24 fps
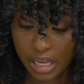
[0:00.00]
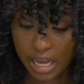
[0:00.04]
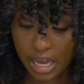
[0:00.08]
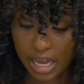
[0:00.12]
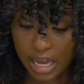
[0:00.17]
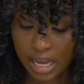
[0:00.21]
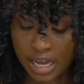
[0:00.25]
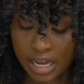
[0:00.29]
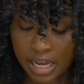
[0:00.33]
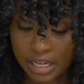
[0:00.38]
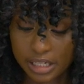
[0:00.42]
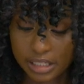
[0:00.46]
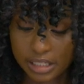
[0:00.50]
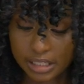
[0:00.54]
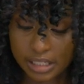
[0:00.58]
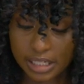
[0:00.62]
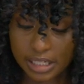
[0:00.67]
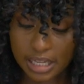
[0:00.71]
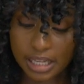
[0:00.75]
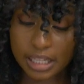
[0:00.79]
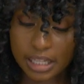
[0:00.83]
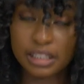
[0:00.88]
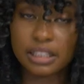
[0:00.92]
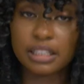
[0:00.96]
And
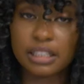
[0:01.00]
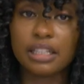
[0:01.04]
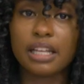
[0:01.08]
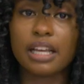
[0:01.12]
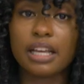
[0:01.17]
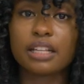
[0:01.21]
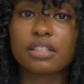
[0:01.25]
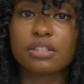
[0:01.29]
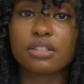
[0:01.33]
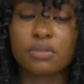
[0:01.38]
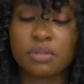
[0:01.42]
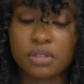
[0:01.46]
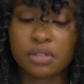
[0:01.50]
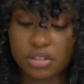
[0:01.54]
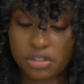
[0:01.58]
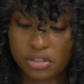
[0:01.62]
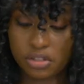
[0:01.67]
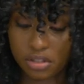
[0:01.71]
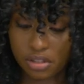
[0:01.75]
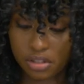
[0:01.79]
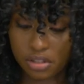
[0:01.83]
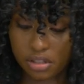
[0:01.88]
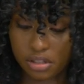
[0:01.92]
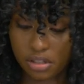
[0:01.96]
then the next
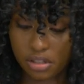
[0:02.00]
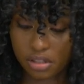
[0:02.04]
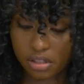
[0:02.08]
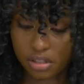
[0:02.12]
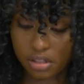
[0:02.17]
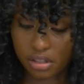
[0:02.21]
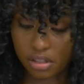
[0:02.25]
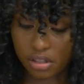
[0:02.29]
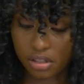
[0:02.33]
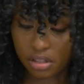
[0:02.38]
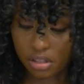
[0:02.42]
question is,